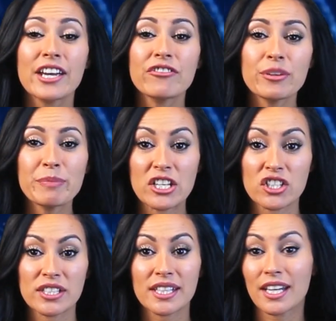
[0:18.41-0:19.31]

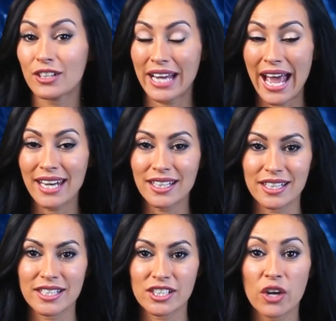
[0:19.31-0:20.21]
Information security
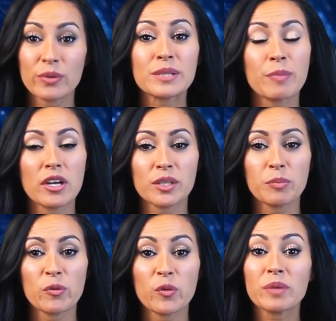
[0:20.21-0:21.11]
analysts are
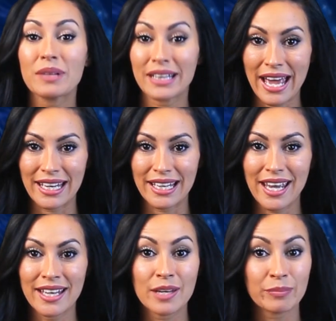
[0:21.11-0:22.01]
responsible for planning
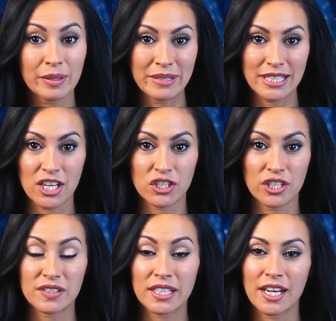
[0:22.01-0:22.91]
and
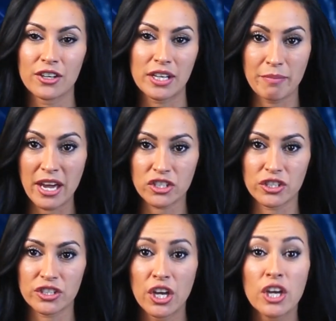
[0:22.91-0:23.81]
implementation of security
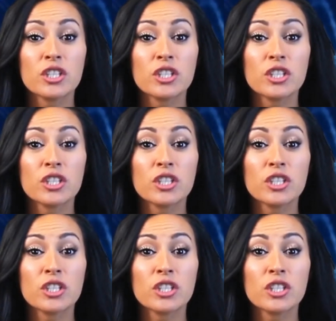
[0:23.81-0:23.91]
measures